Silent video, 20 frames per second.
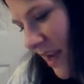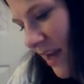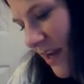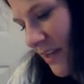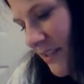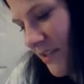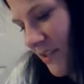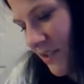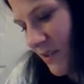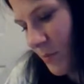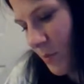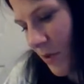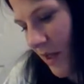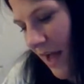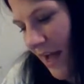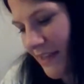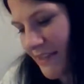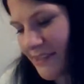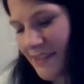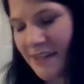And it's just
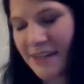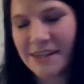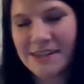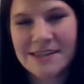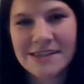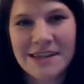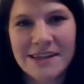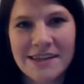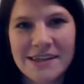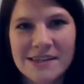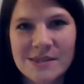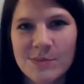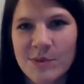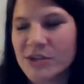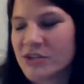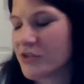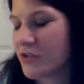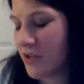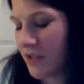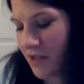plastic. It's nothing
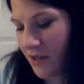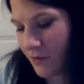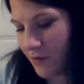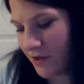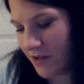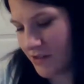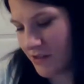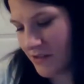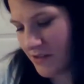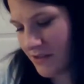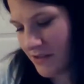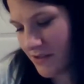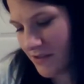special anyway.